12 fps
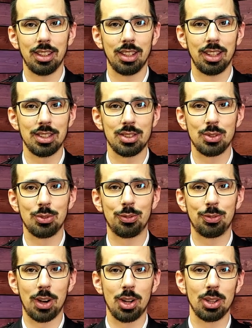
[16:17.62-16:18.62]
is to
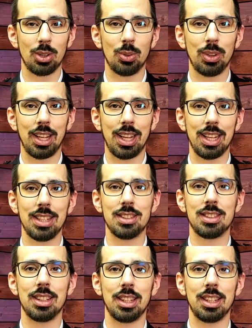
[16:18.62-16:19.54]
follow his